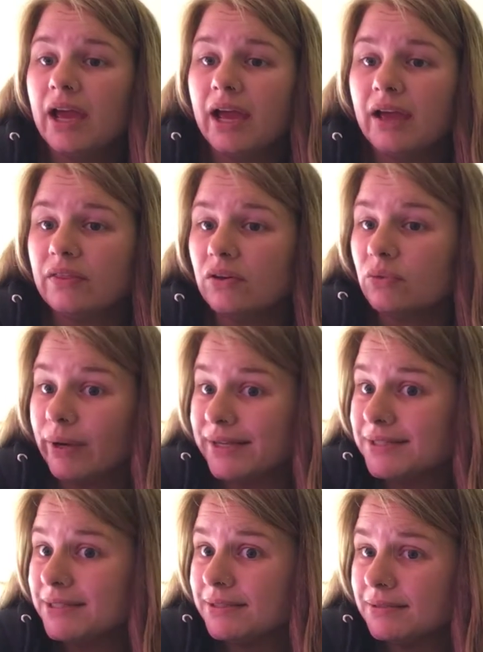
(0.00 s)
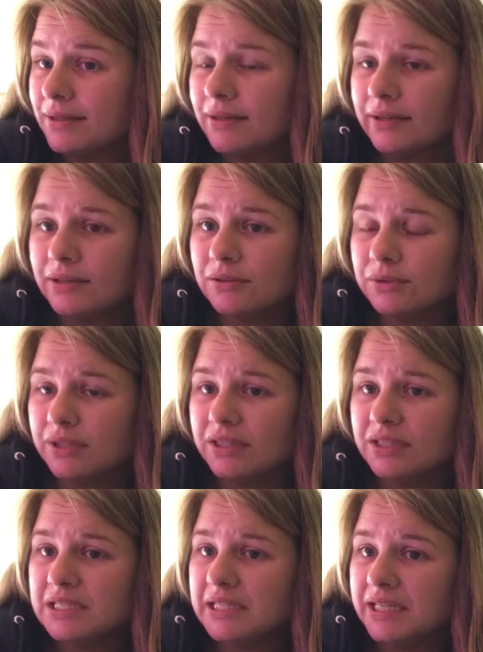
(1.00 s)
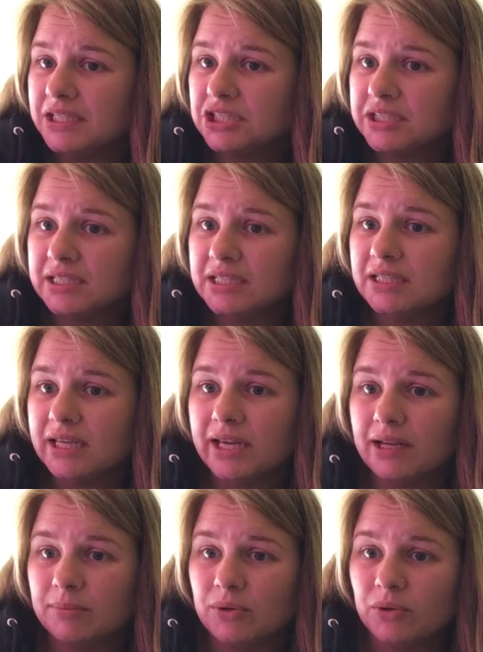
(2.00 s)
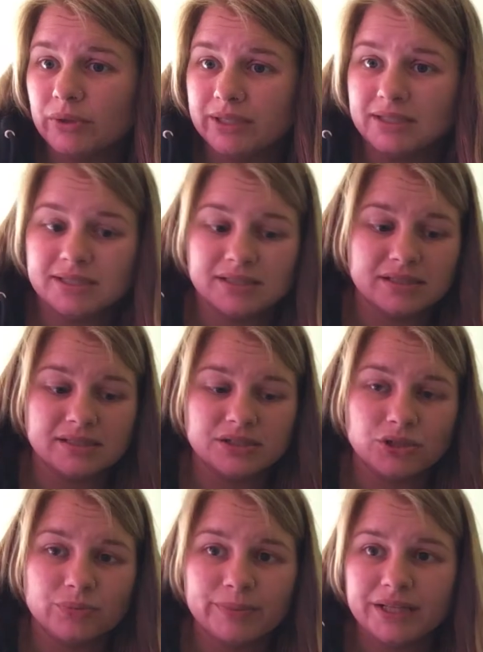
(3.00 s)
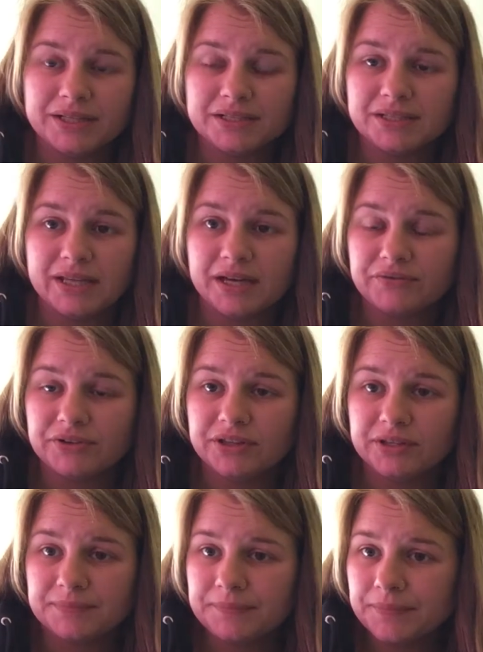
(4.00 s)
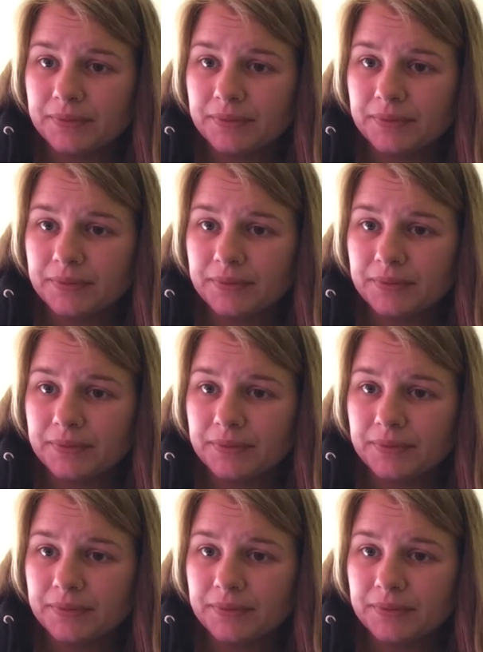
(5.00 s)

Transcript: and the great, including the THC, the cannabinoids, the terpenes, the everything.